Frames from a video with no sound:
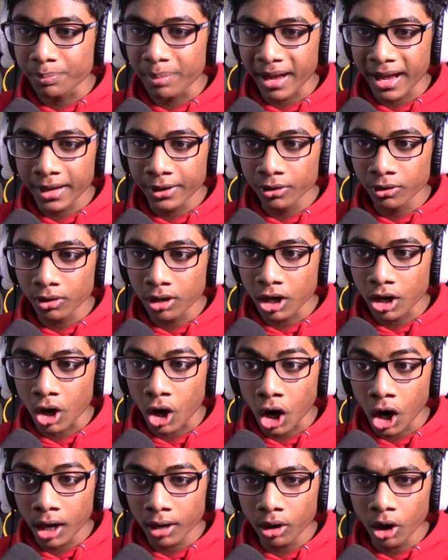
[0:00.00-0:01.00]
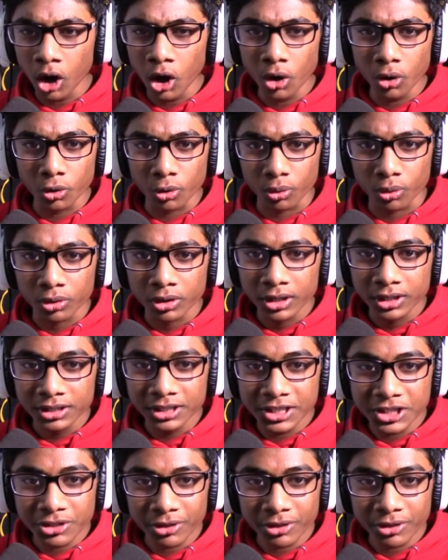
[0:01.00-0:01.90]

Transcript: battle. A hot... Oh, these